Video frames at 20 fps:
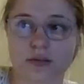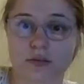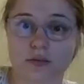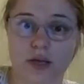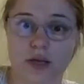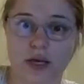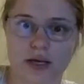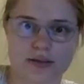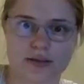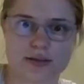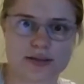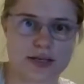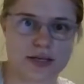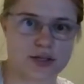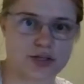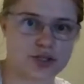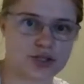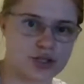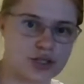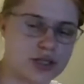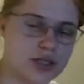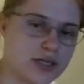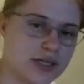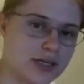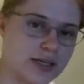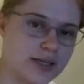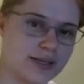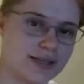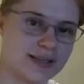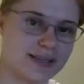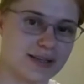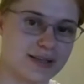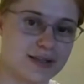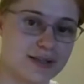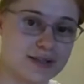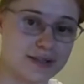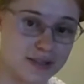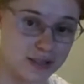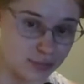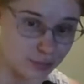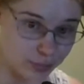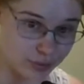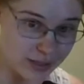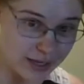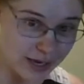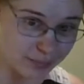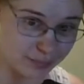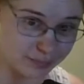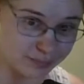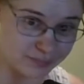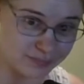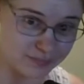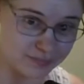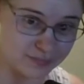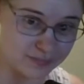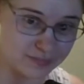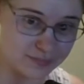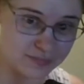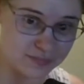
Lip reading: thinks that she is to blame